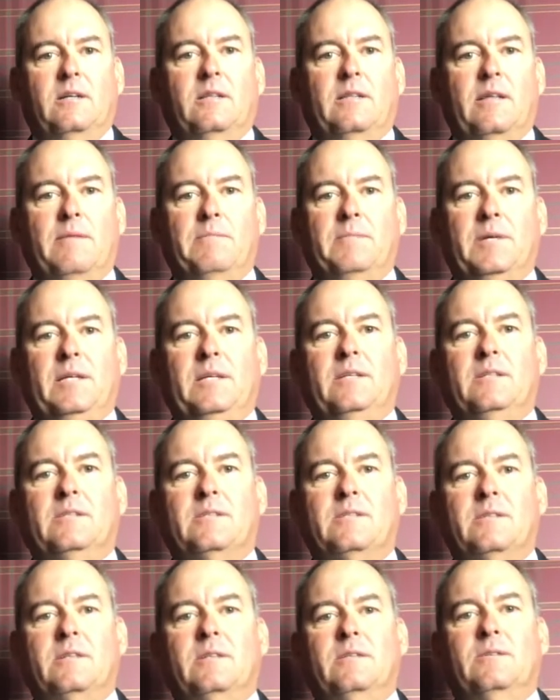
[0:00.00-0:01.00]
That
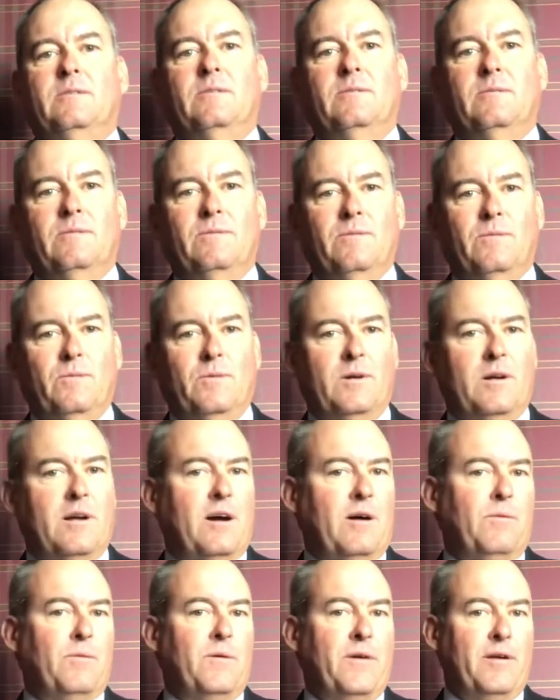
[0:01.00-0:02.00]
means we're
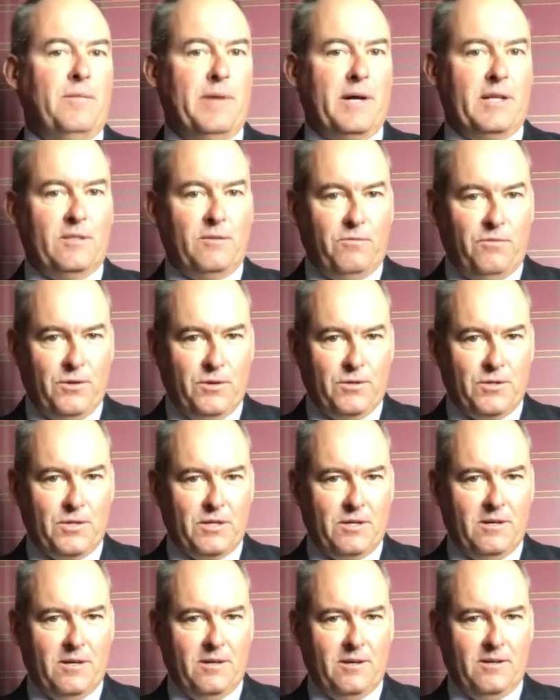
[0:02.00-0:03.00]
not worried about the
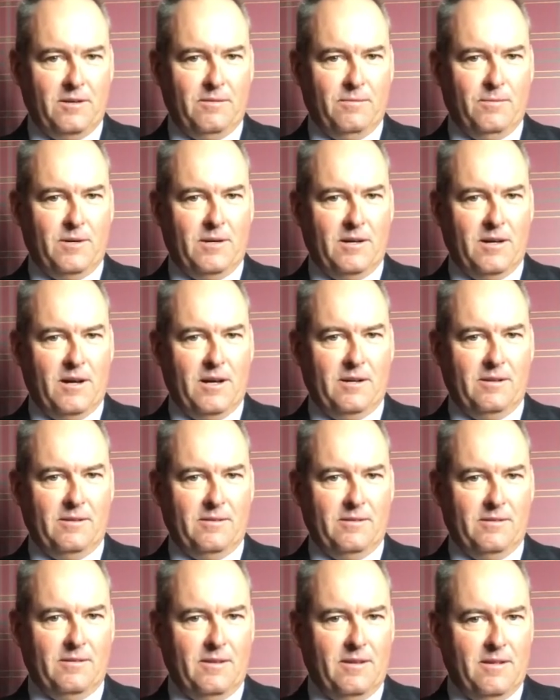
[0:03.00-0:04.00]
future. We're not
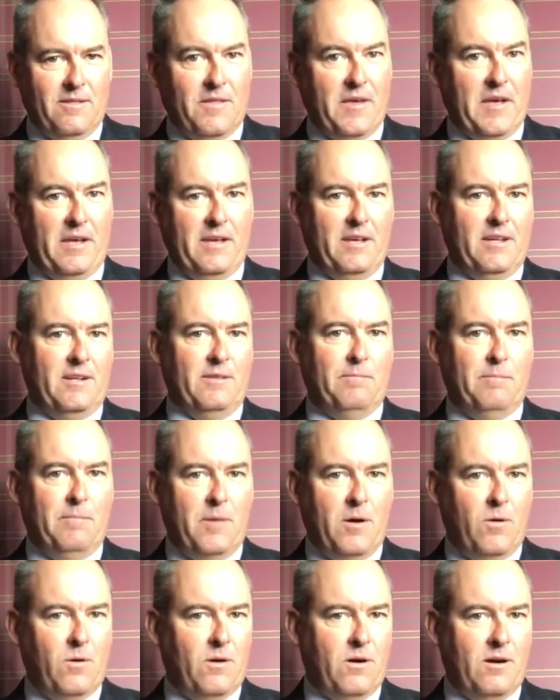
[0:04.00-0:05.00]
thinking
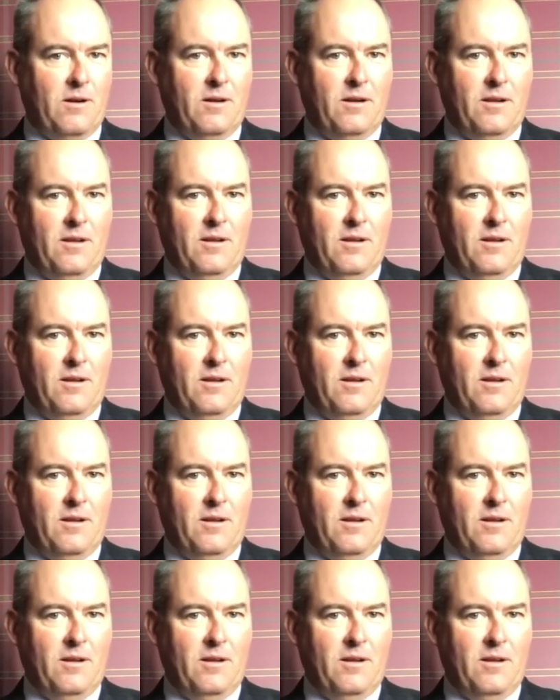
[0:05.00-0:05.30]
or